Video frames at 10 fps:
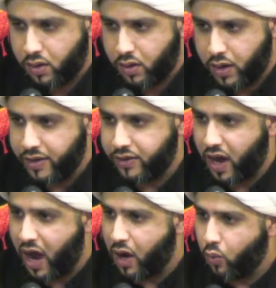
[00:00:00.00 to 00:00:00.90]
and
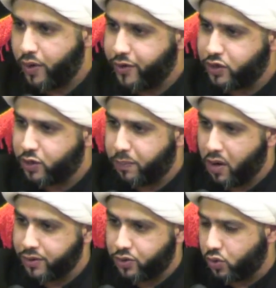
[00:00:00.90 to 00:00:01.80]
how we
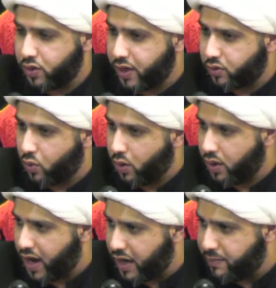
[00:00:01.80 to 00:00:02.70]
respond to that
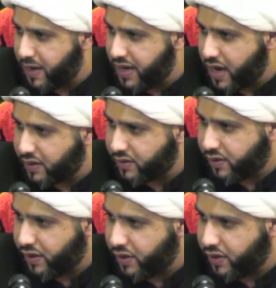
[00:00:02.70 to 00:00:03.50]
call, Hal min Nasirin